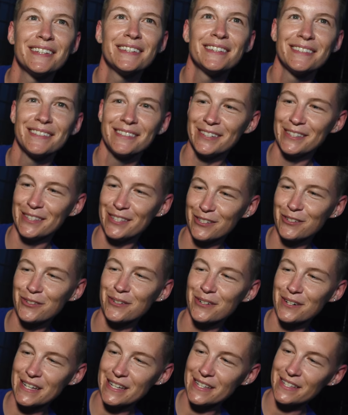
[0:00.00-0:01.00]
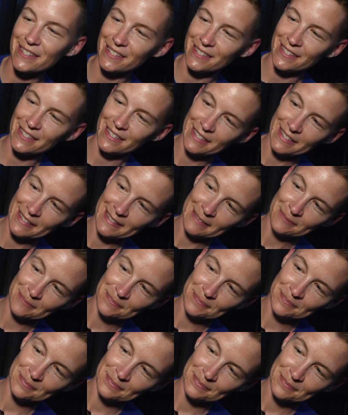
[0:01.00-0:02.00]
So this is
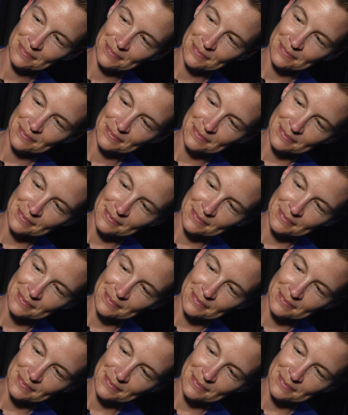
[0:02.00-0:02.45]
Mallory and this is